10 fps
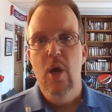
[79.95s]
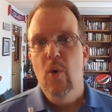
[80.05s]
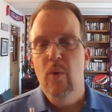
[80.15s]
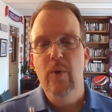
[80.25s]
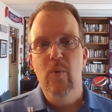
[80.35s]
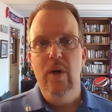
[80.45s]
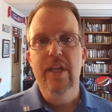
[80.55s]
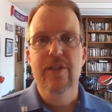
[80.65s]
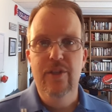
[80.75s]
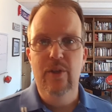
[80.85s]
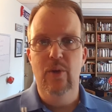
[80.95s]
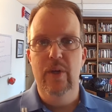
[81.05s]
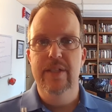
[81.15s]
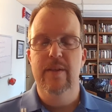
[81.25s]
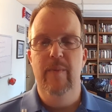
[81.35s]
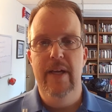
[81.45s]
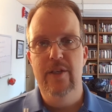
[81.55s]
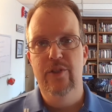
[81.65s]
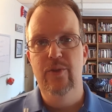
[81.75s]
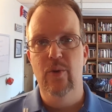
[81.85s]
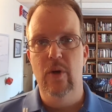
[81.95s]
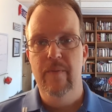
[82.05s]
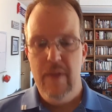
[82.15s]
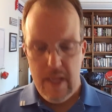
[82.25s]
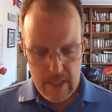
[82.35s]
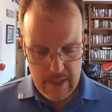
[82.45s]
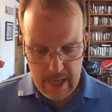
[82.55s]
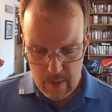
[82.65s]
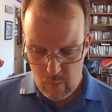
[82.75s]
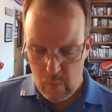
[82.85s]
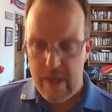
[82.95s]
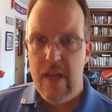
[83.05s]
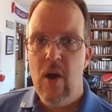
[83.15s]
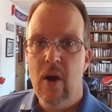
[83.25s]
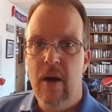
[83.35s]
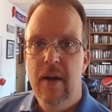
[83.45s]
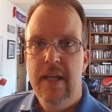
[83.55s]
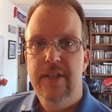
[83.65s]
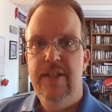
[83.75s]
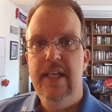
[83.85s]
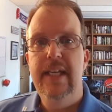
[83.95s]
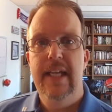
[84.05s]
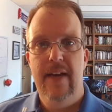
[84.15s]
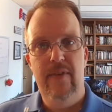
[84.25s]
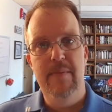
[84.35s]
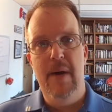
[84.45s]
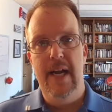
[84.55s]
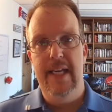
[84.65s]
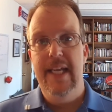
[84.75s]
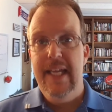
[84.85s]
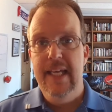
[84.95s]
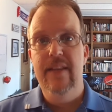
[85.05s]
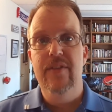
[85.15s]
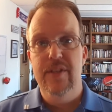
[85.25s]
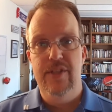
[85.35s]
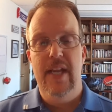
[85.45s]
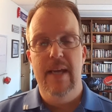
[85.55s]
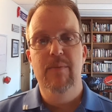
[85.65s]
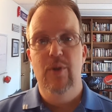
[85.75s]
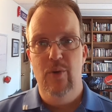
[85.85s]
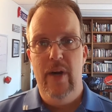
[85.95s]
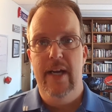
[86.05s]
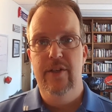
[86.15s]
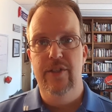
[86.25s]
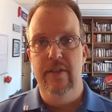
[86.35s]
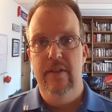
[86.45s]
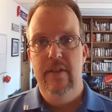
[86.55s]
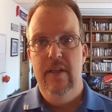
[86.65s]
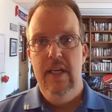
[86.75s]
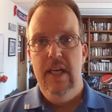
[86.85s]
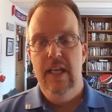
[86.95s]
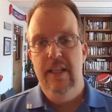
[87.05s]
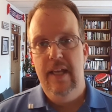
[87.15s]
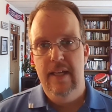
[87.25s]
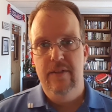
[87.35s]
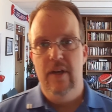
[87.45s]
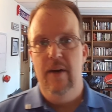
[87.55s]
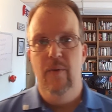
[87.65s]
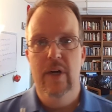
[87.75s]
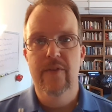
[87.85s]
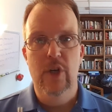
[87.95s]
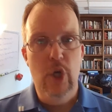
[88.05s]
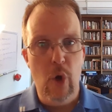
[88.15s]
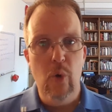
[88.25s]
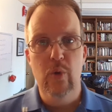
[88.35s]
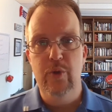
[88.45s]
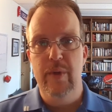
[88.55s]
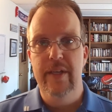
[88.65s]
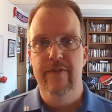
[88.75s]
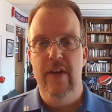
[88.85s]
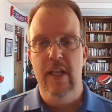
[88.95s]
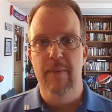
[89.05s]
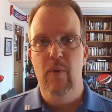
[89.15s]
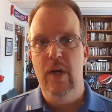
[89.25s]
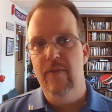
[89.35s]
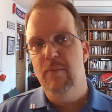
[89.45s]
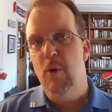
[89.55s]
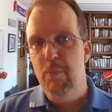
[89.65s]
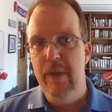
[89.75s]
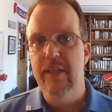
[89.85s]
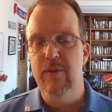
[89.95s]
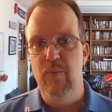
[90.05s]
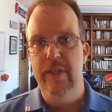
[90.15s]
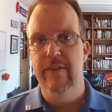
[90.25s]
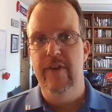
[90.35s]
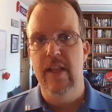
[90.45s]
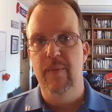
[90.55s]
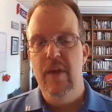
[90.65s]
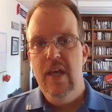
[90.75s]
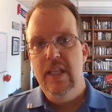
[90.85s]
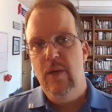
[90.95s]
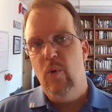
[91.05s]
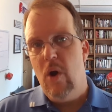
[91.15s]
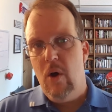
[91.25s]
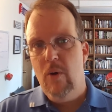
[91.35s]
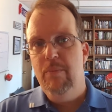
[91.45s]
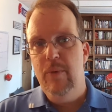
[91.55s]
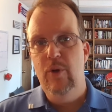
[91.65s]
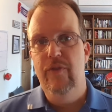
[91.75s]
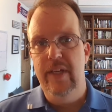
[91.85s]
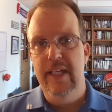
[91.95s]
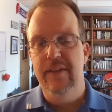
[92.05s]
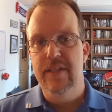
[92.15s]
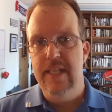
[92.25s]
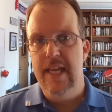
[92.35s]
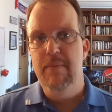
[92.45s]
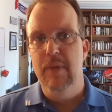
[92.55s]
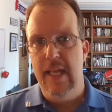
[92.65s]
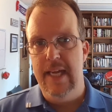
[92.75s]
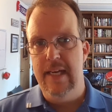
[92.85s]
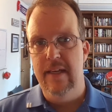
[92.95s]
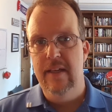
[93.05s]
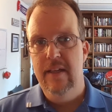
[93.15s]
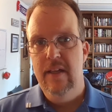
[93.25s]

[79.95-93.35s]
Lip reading: What we want to do is to make sure that we are sending everybody in the same direction, and that whatever goals we develop, whatever momentum we develop, that we're all moving in the same lane,